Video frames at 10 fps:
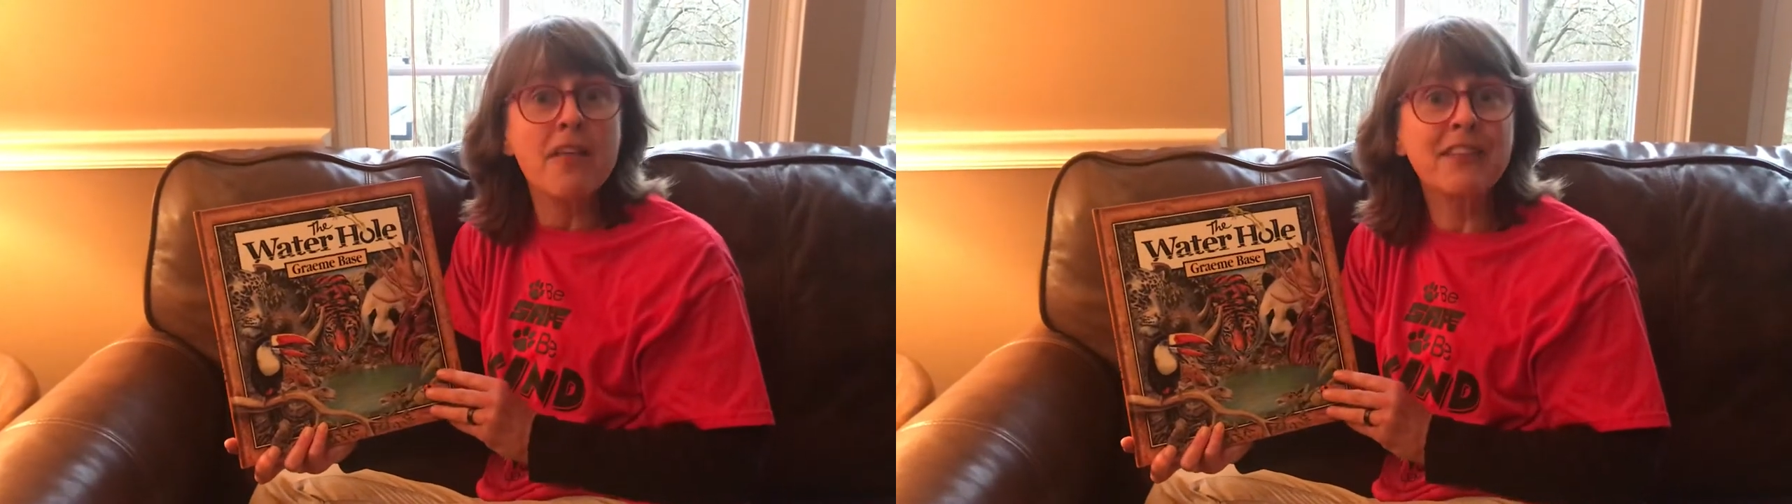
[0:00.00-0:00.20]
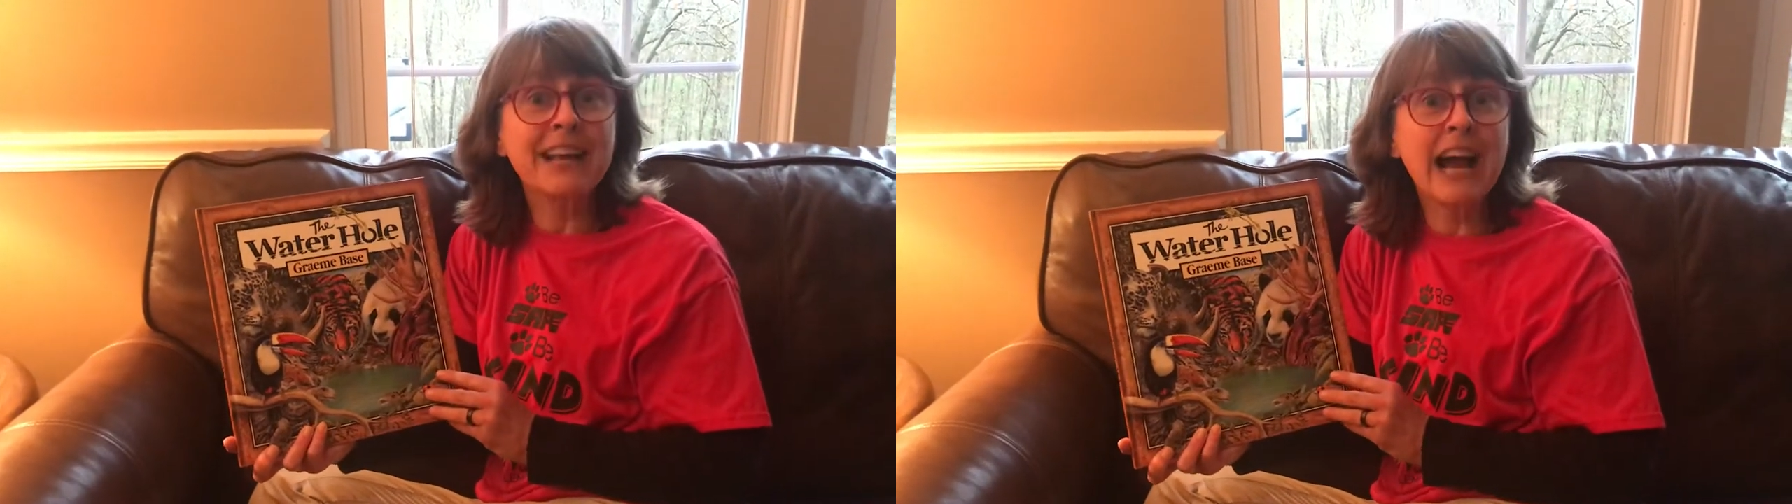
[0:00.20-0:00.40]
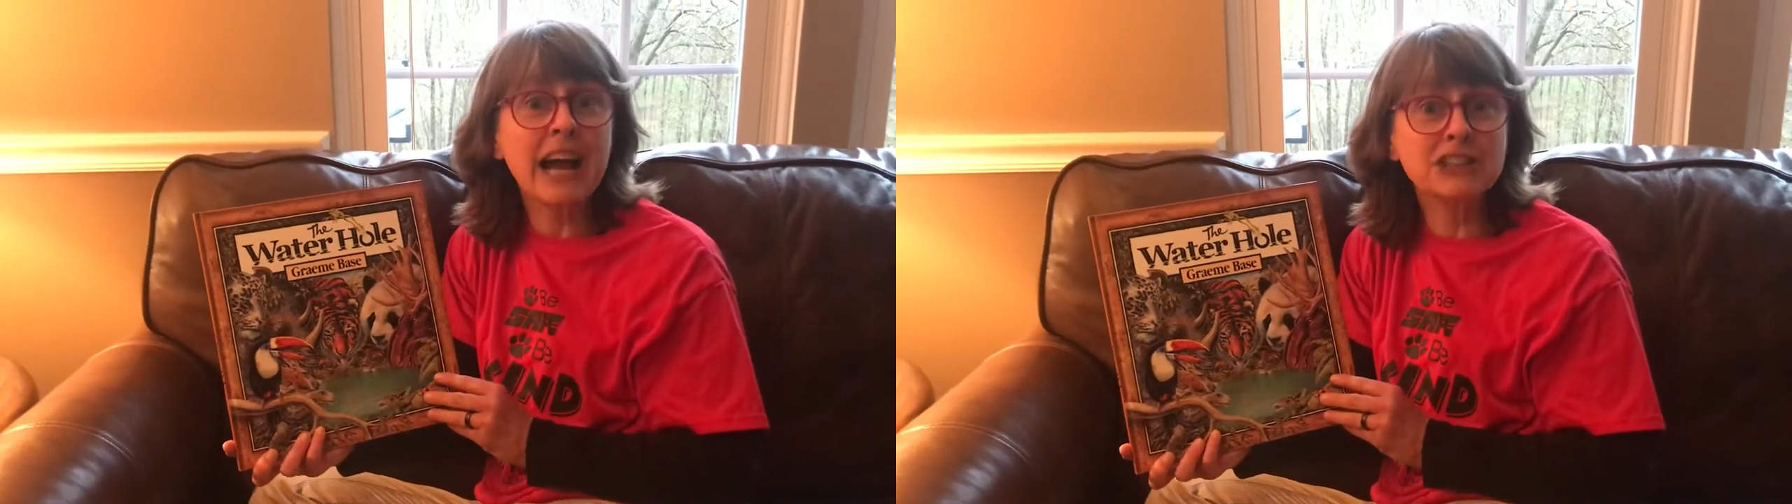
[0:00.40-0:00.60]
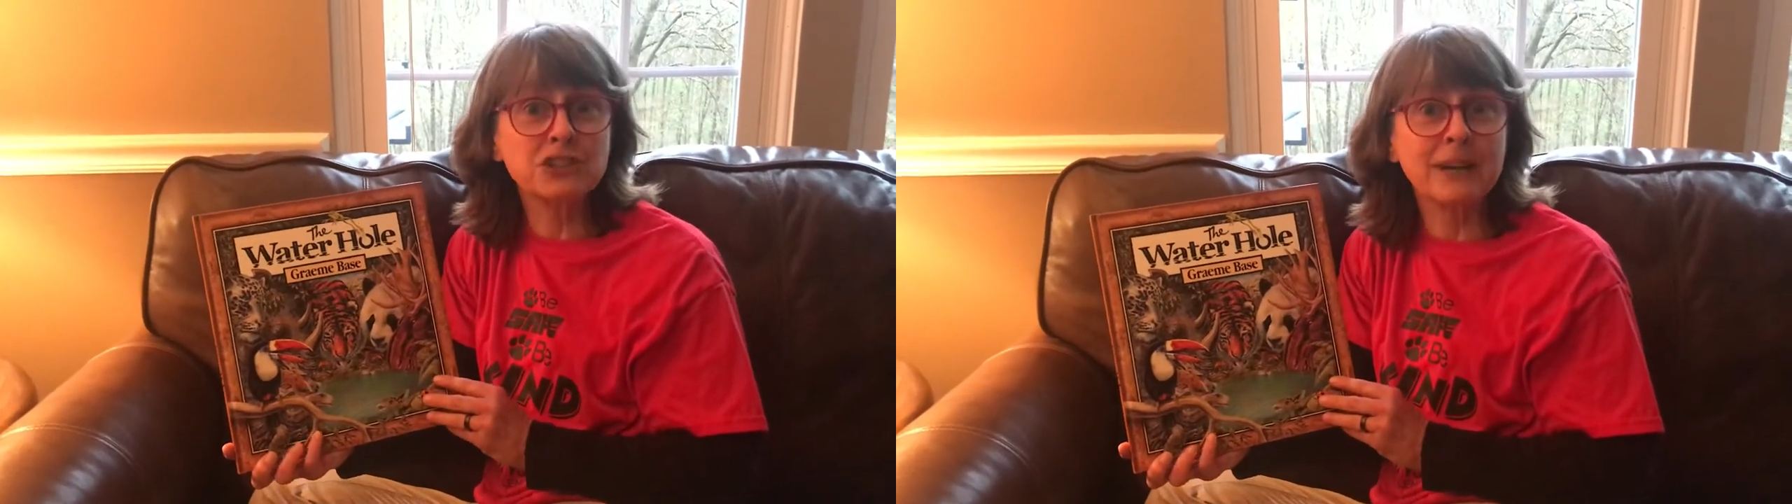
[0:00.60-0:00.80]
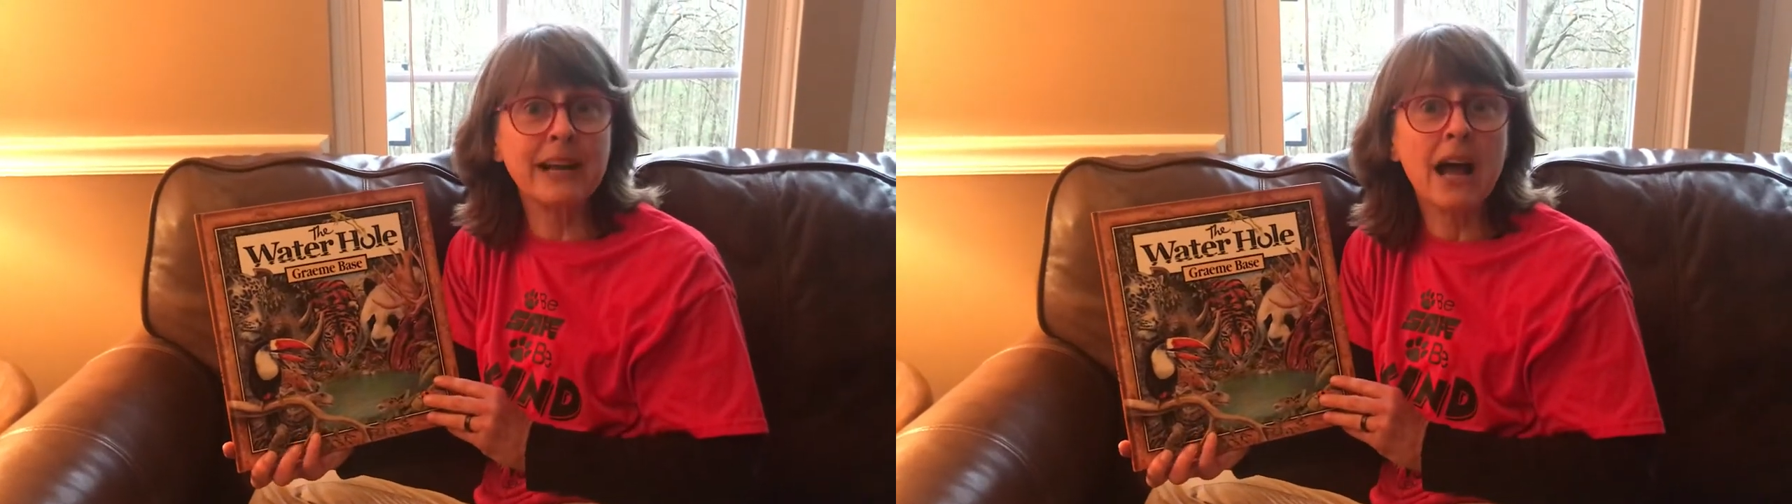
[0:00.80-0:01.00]
the
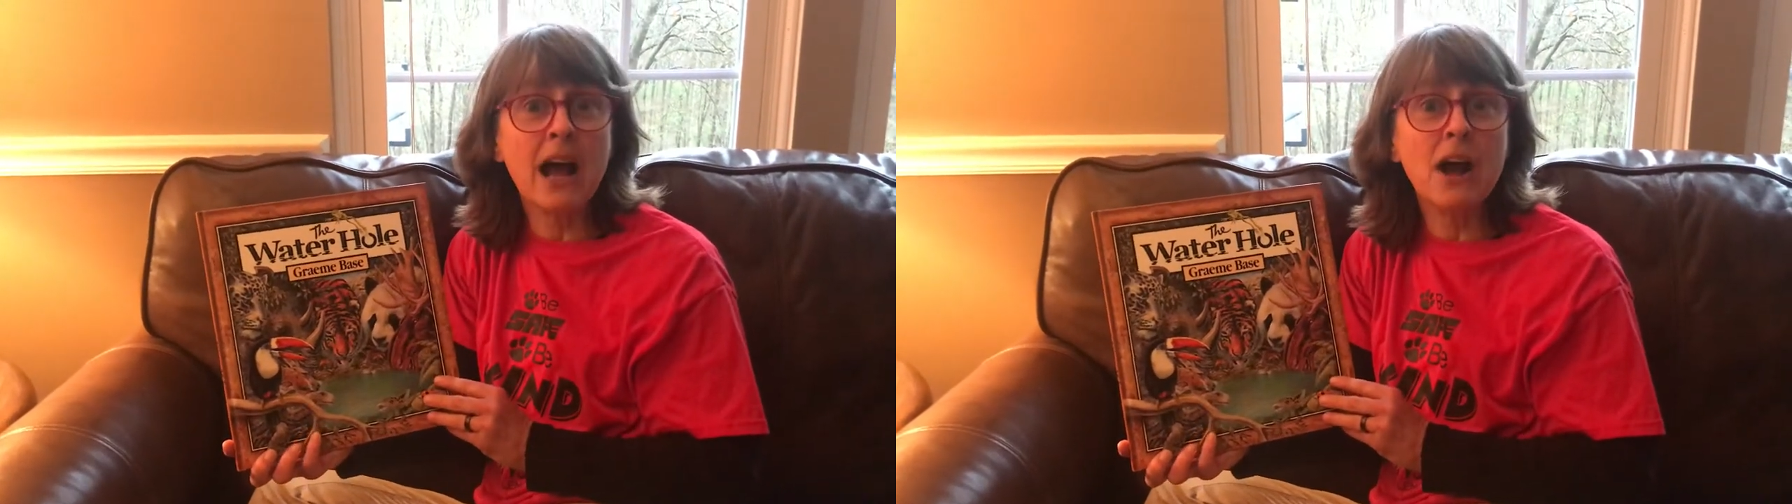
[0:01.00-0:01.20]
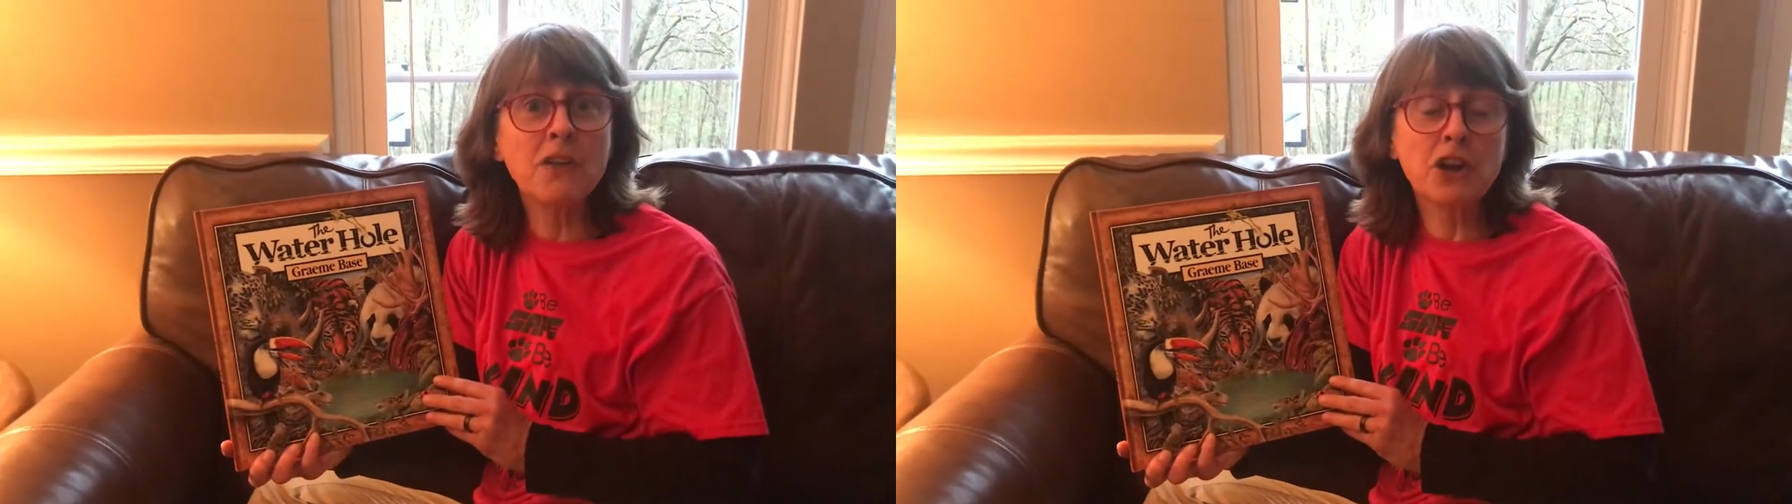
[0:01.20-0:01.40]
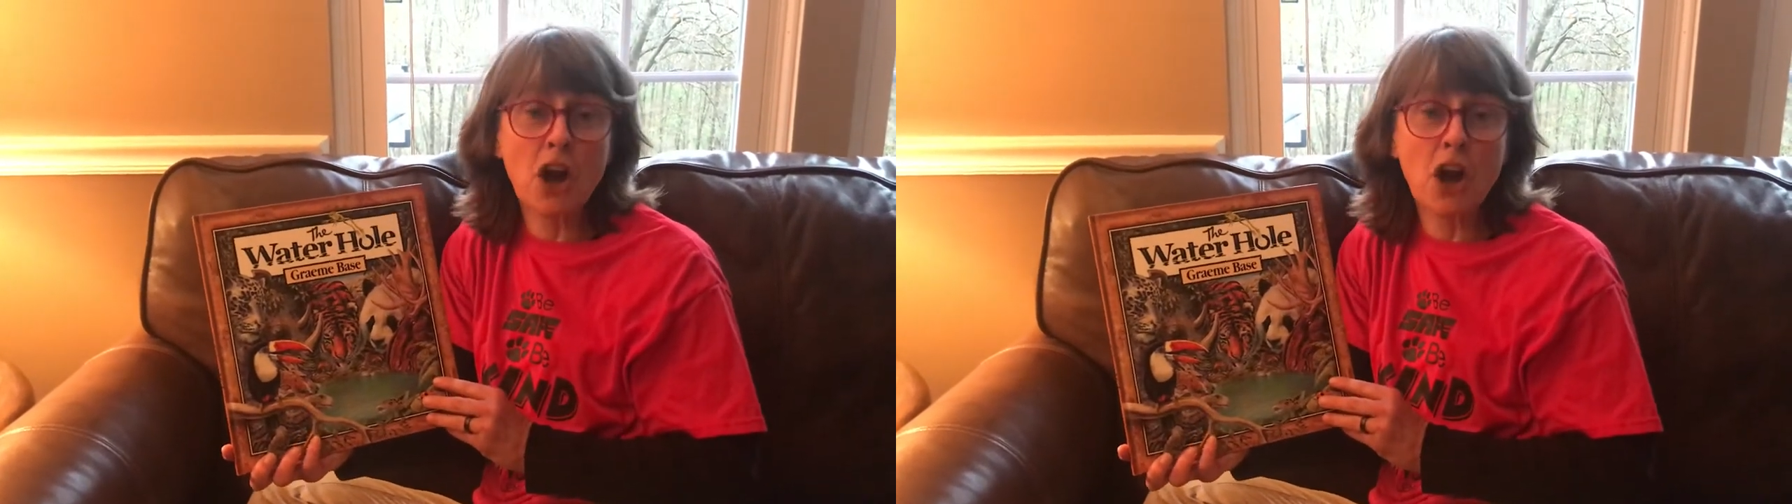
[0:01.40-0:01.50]
country or the